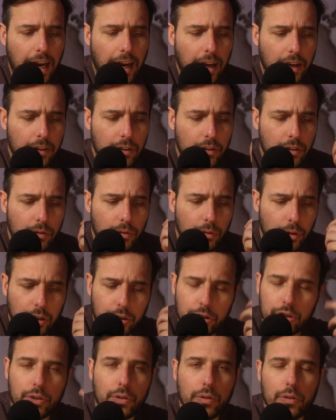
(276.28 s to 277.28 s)
and
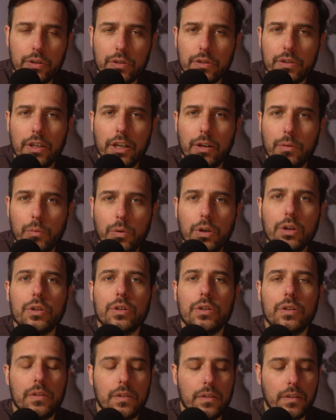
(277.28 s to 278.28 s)
reassurance in
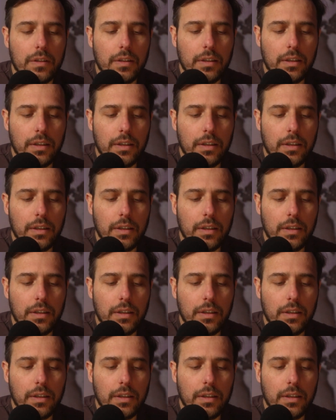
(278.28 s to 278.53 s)
words.